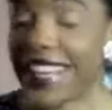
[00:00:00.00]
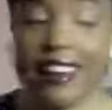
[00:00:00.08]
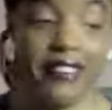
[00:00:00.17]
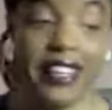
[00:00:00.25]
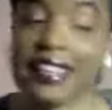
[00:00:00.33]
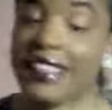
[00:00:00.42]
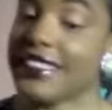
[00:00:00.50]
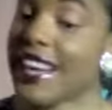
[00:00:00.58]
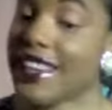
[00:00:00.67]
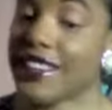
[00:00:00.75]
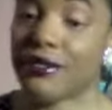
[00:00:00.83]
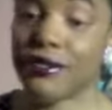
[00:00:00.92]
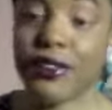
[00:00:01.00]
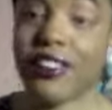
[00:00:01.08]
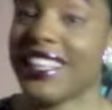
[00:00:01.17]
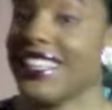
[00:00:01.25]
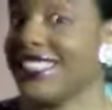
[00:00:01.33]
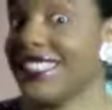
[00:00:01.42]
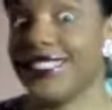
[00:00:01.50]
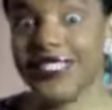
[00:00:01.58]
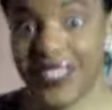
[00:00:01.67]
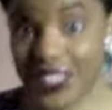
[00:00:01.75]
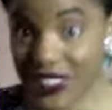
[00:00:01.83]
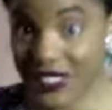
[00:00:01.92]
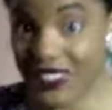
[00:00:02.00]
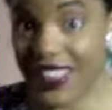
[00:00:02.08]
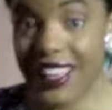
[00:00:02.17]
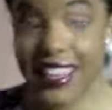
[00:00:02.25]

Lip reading: and when it gets hot in Florida, it's no joke.